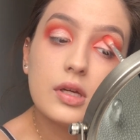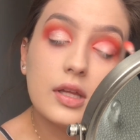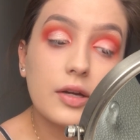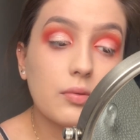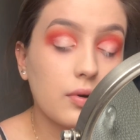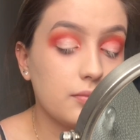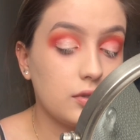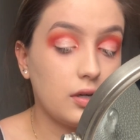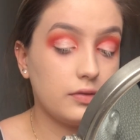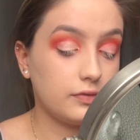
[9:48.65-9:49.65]
like rubbed
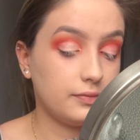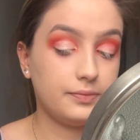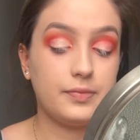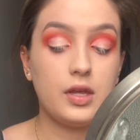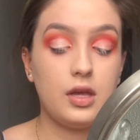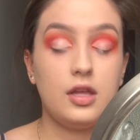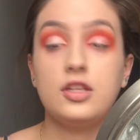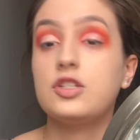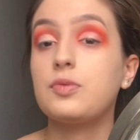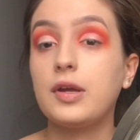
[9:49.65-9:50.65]
off.
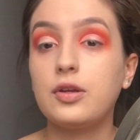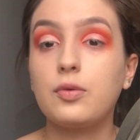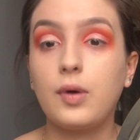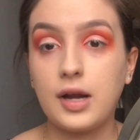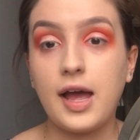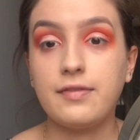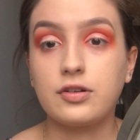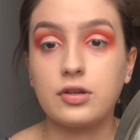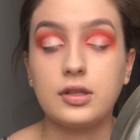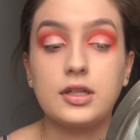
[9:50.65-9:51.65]
This is why you don't want to have
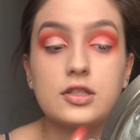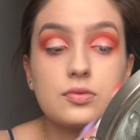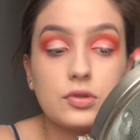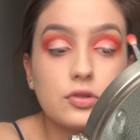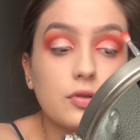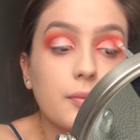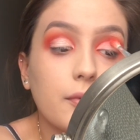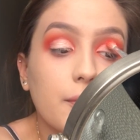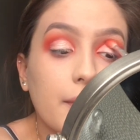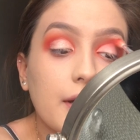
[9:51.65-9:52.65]
acrylics when you're
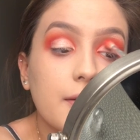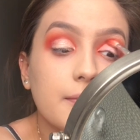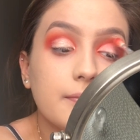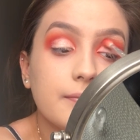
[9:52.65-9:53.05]
doing your makeup.